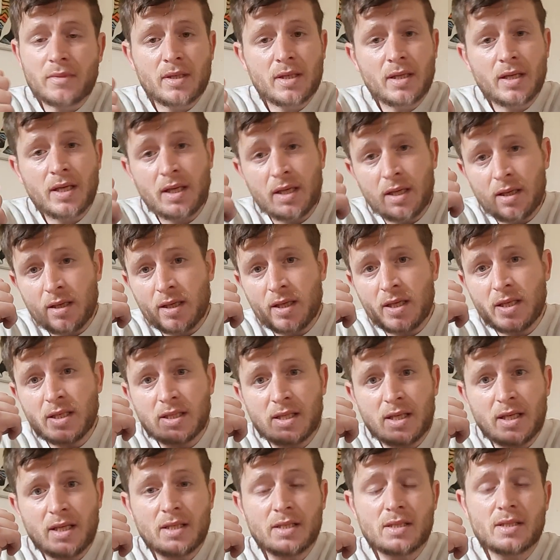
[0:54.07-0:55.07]
he
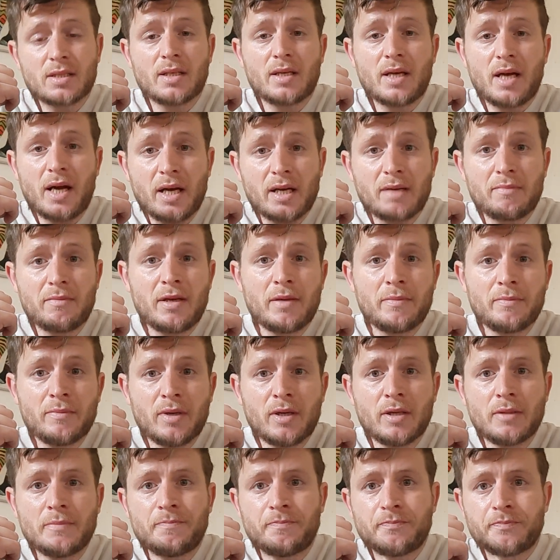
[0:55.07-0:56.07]
says, I
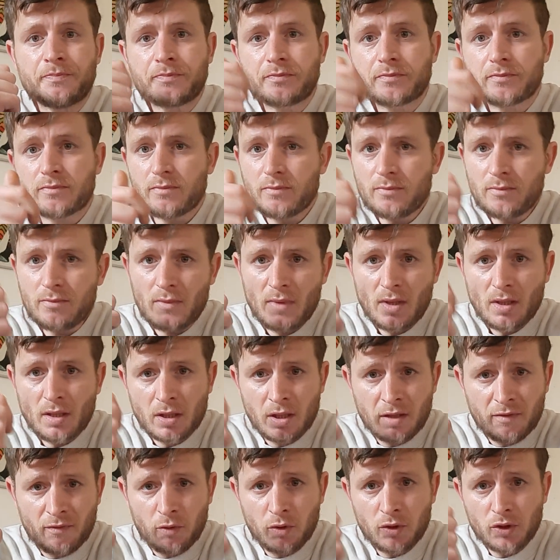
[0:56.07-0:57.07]
remember
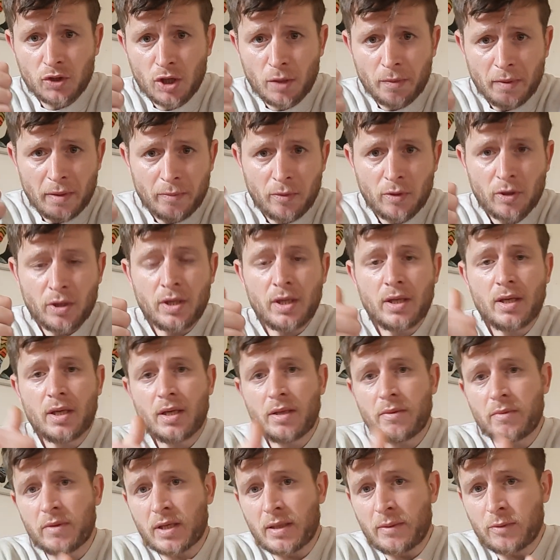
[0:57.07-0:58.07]
he phoned up a boy
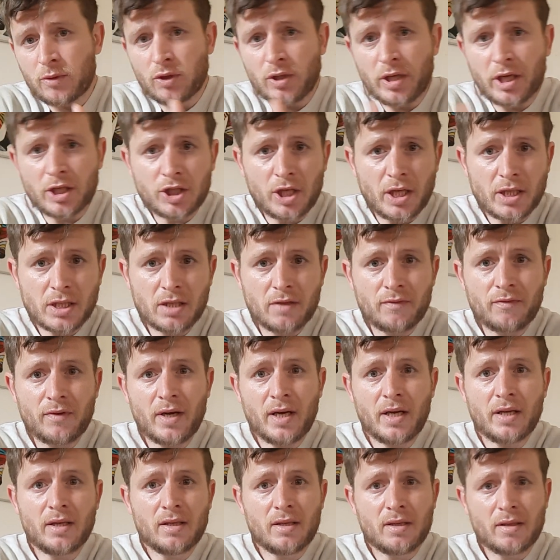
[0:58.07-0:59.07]
and we came down a transit
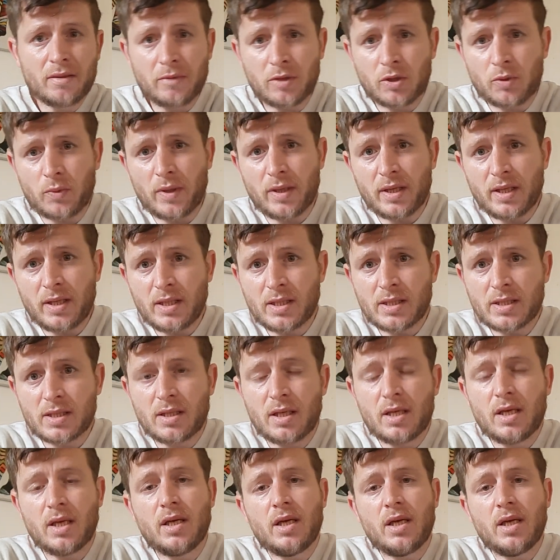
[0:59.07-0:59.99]
van in the 20s.